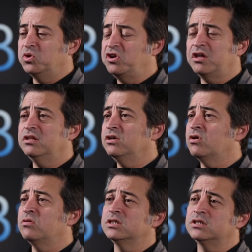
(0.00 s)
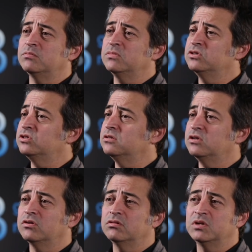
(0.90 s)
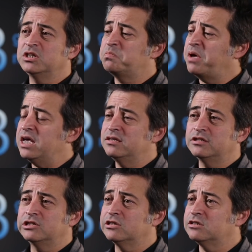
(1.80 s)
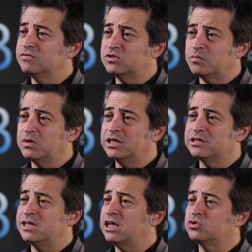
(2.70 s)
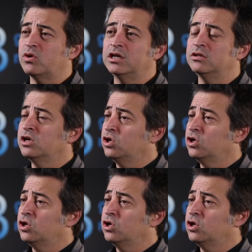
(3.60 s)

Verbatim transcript: You know, nothing hurries him. He's just, you know, his pace is just of somebody that's not trying